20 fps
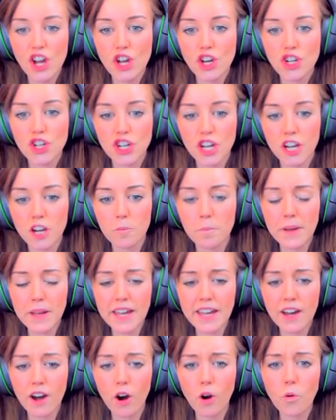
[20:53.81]
She could
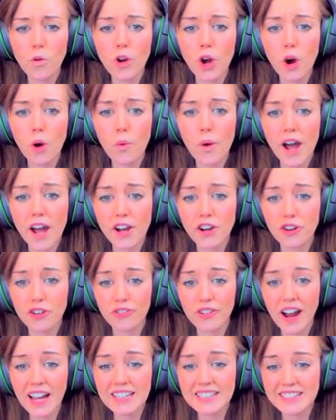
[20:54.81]
be,
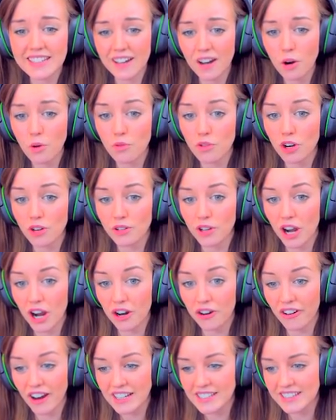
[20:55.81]
aggressive.
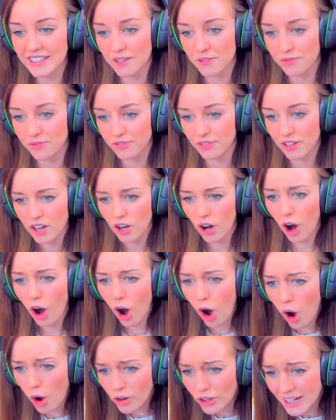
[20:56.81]

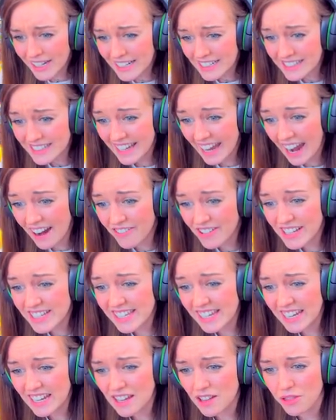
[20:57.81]
Oh, look at her scary
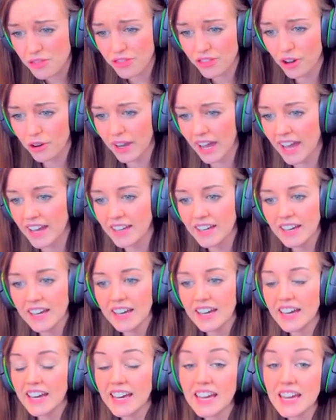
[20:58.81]
teeth. Okay,
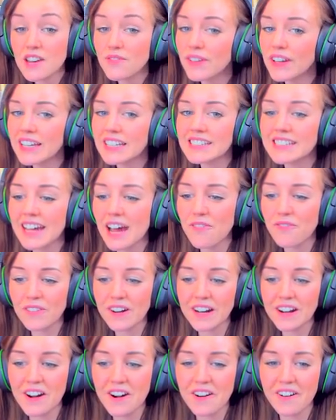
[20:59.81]
Eevee is
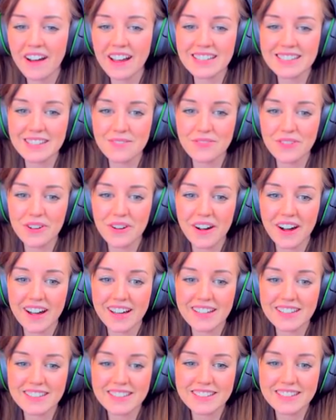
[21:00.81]
definitely not aggressive, you
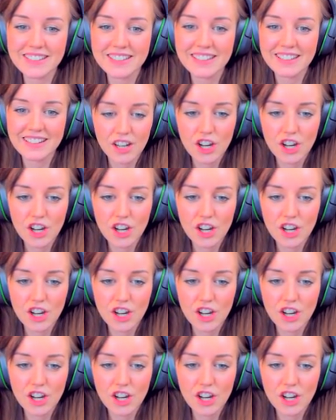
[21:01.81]
guys.